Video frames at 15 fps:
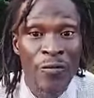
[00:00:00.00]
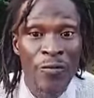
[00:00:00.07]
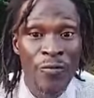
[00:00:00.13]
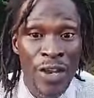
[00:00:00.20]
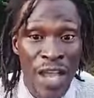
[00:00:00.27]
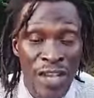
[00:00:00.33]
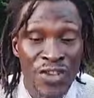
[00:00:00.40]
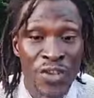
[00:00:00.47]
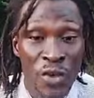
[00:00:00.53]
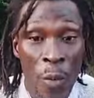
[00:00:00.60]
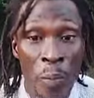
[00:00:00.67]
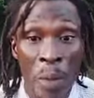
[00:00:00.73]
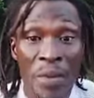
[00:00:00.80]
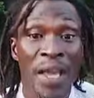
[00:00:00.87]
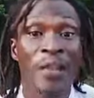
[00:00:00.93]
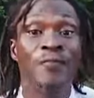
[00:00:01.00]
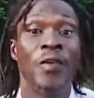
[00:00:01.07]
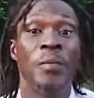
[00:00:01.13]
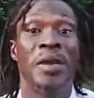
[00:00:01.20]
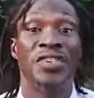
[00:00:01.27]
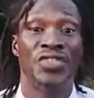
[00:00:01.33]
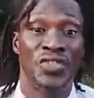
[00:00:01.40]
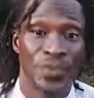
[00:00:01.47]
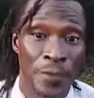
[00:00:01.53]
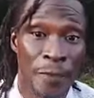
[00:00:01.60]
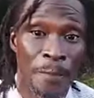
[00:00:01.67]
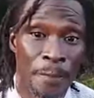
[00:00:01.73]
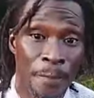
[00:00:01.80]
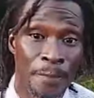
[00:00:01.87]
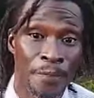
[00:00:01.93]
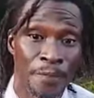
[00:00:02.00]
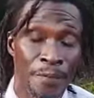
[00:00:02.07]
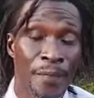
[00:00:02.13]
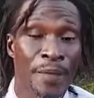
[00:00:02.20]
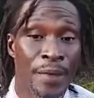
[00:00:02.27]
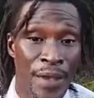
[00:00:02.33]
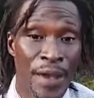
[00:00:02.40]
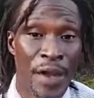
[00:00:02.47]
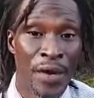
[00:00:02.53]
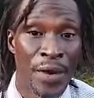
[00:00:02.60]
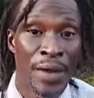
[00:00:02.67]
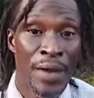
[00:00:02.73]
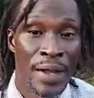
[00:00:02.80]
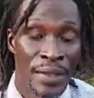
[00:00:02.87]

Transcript: Relation or Public Information. You know,